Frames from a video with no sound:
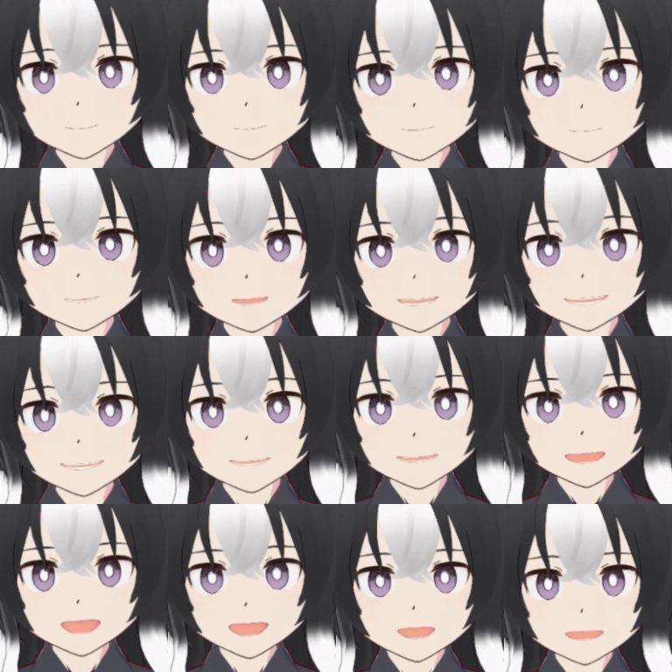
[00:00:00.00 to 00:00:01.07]
And
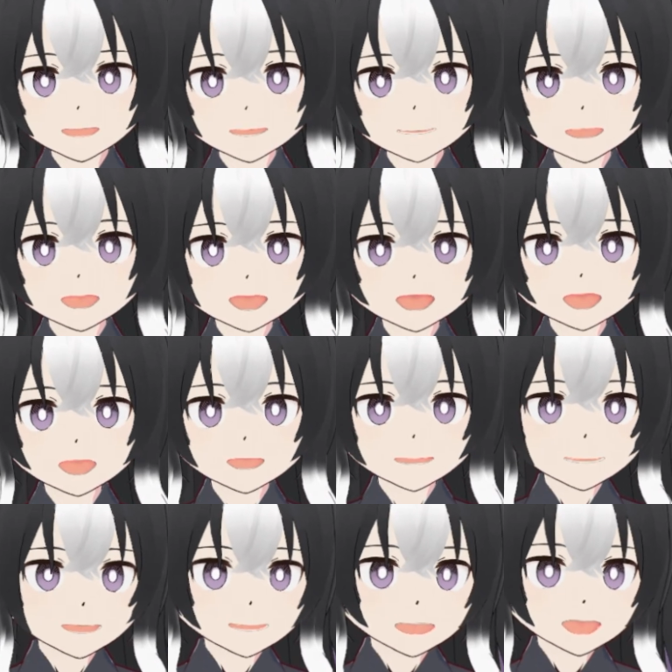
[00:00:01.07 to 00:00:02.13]
the reason why I mention
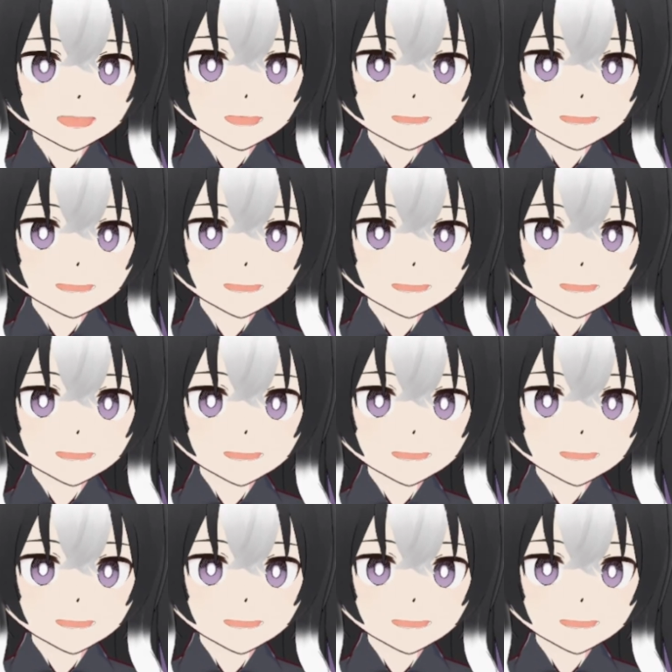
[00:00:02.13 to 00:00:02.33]
that is